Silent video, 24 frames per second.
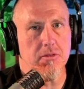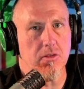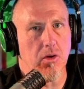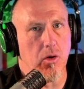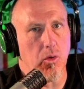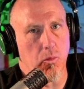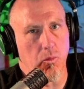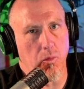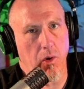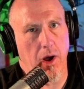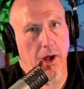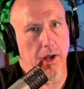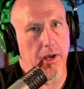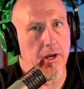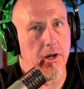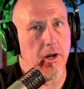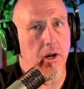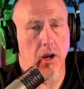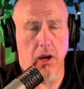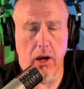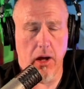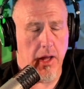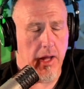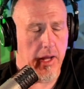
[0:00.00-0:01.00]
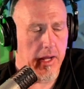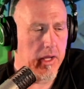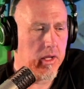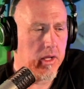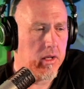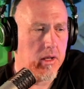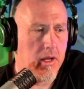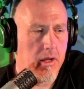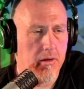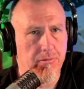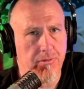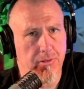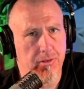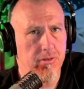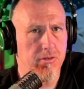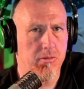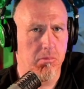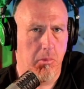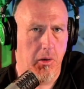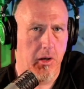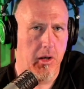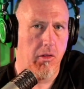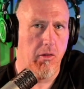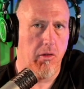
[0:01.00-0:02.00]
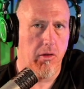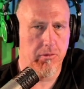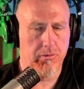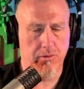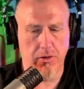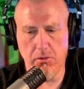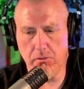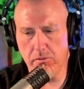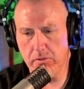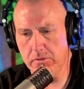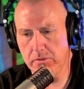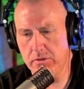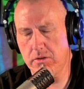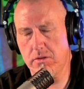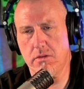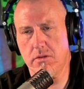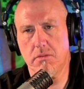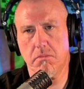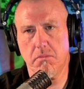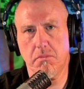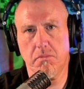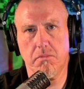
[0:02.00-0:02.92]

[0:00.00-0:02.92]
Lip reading: So right here, and if there's money left over, just